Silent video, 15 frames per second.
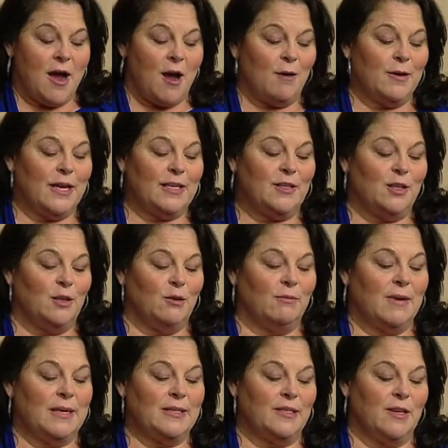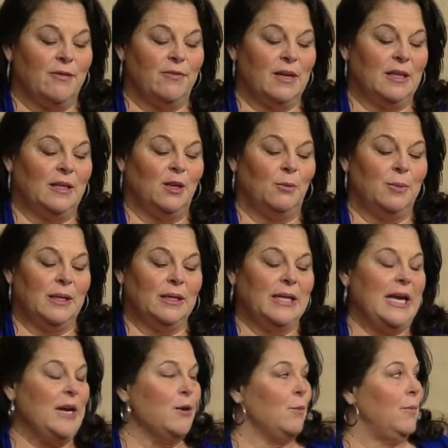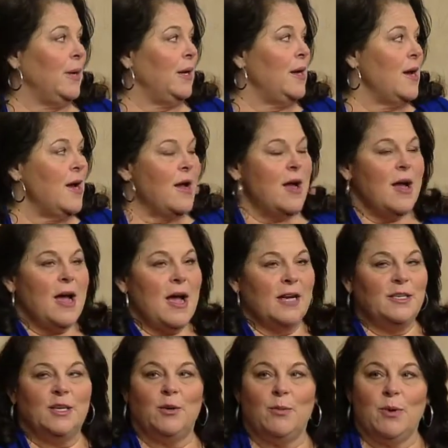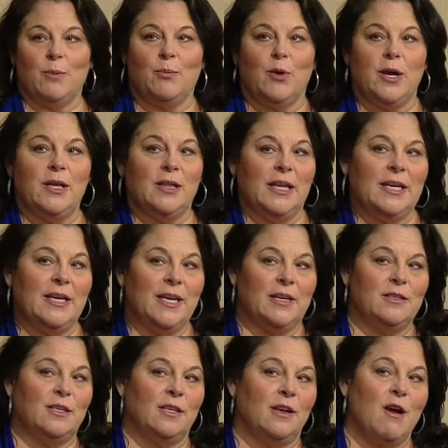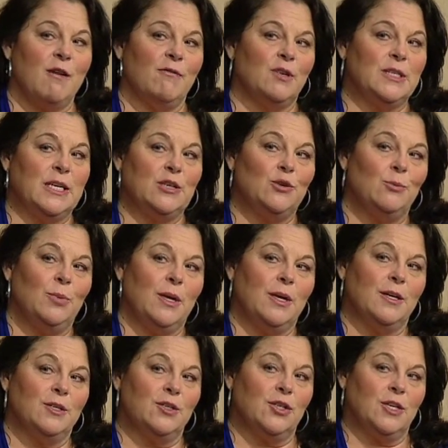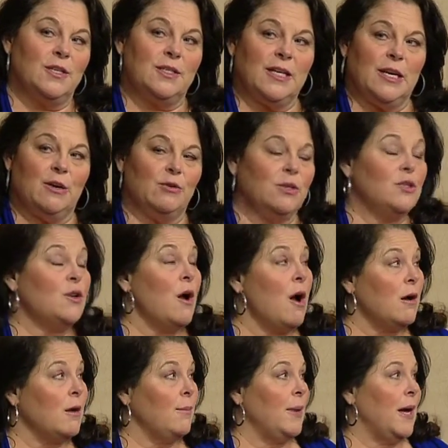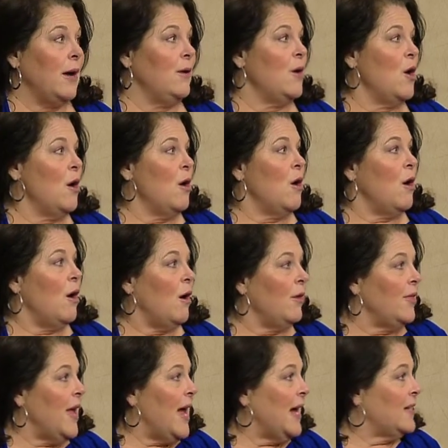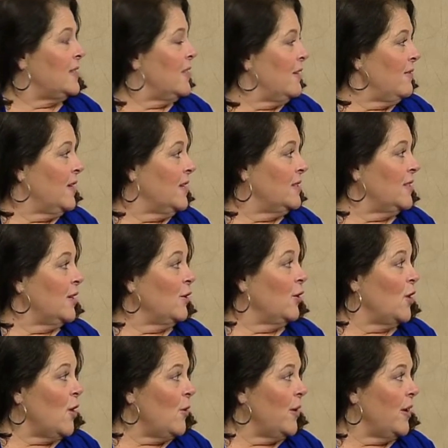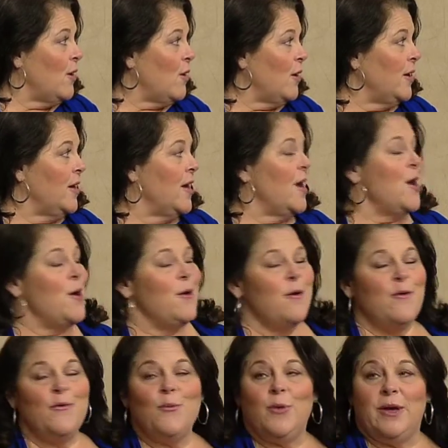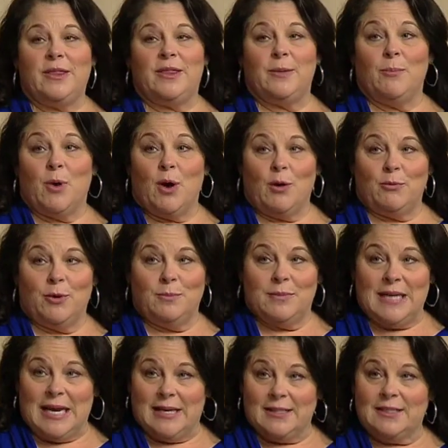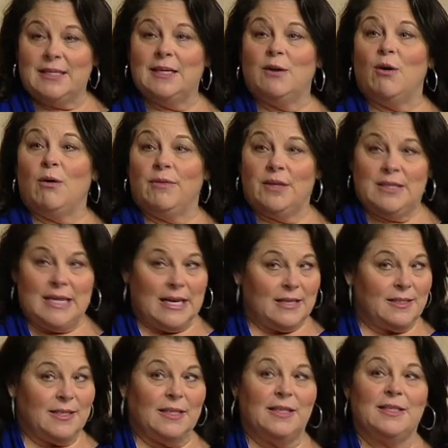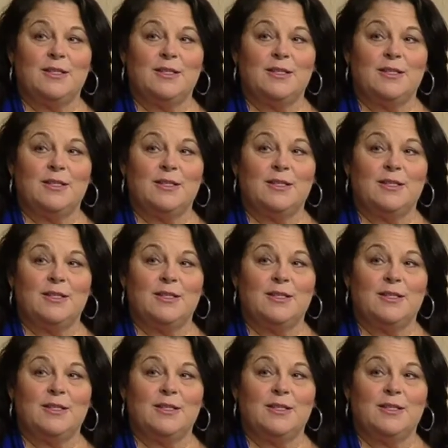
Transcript: I'll get to the rest of it a little bit later, but I do want to bring Linda into the conversation because she's here to talk about all the activities that are going on with the ballroom dance and all the dancing